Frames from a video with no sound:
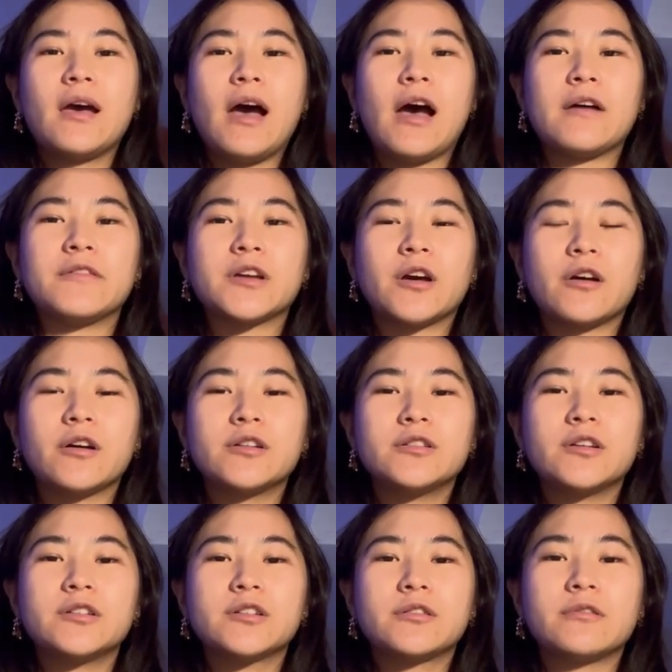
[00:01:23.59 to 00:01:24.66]
Having earned
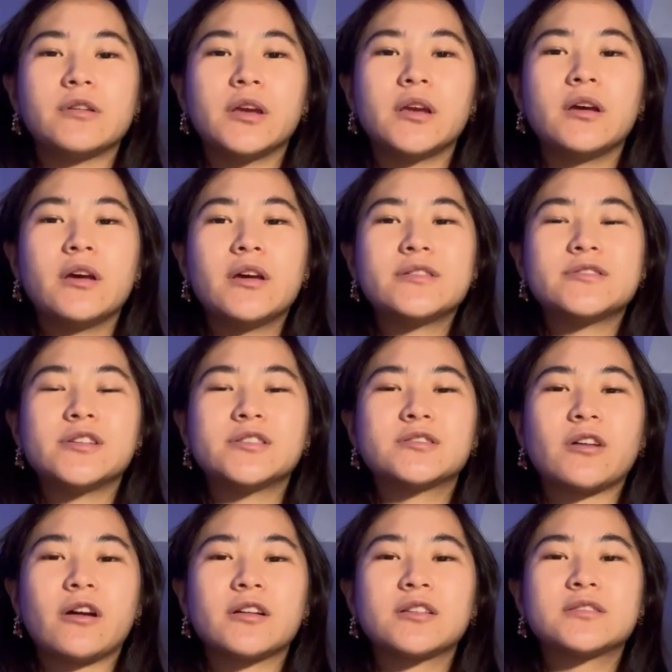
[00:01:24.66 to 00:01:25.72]
her degree, she
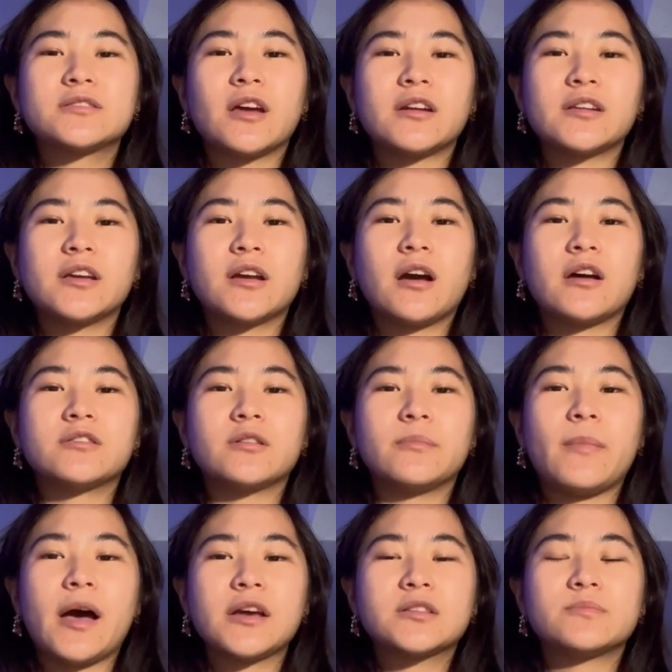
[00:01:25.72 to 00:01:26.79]
started studying under
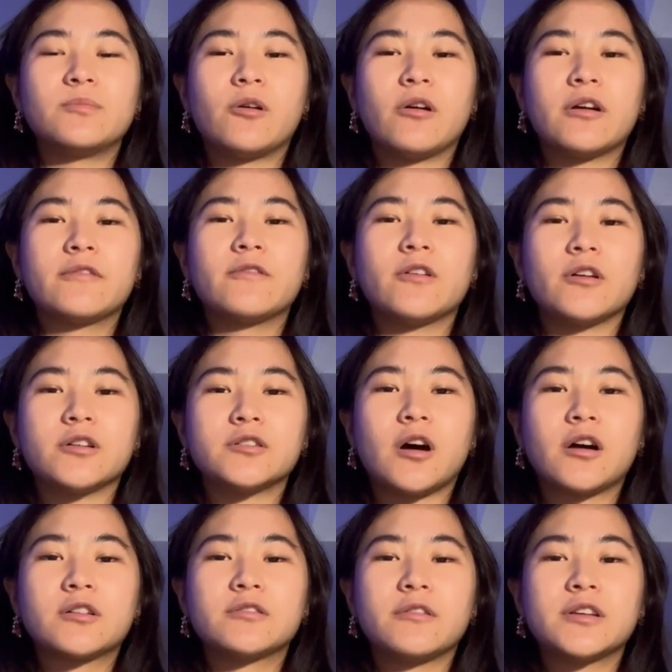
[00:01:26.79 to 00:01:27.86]
Max Born for her
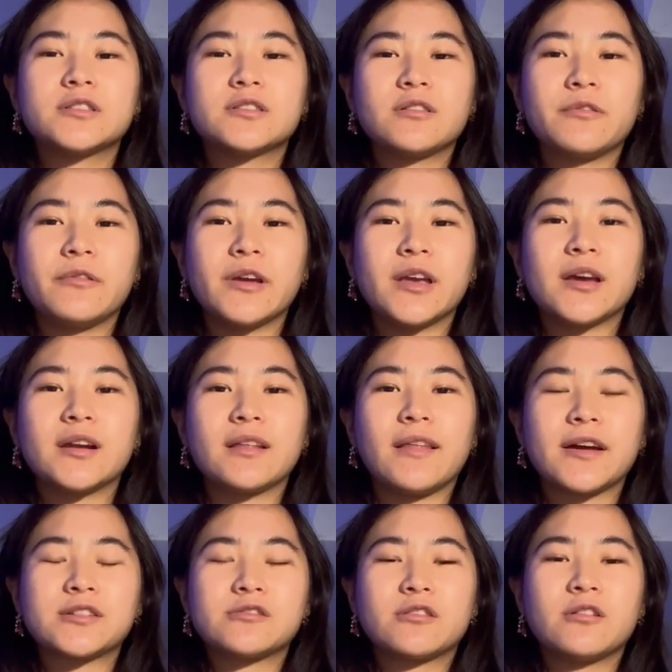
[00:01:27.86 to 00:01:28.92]
doctorate's degree in
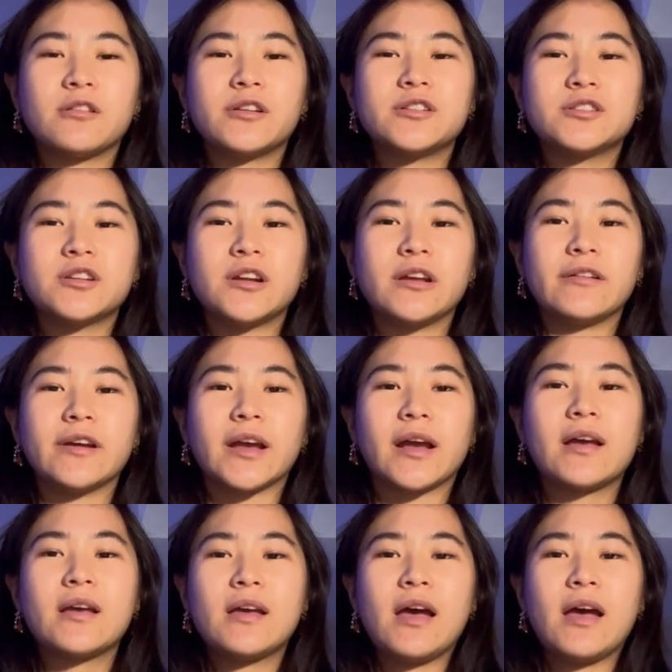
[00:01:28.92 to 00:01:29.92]
electrical engineering